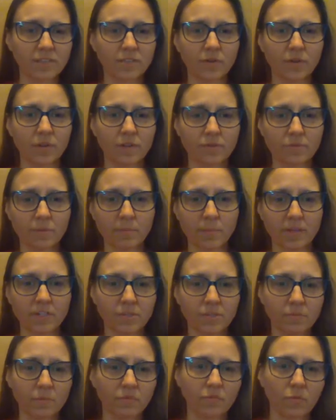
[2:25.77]
So as we
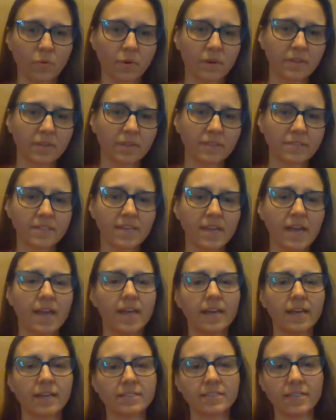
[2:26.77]
mentioned before,
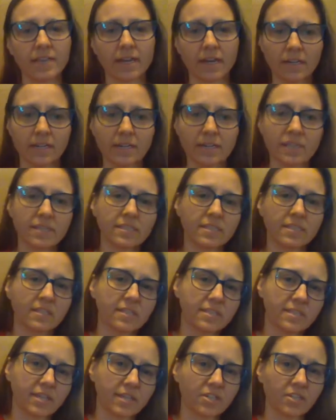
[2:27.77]
that's the Aries and the
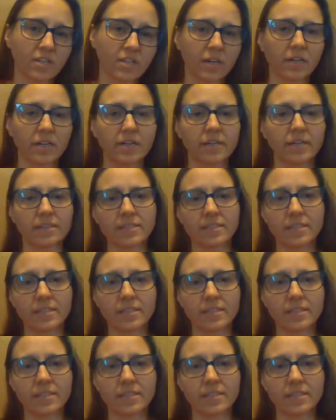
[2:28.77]
Sagittarius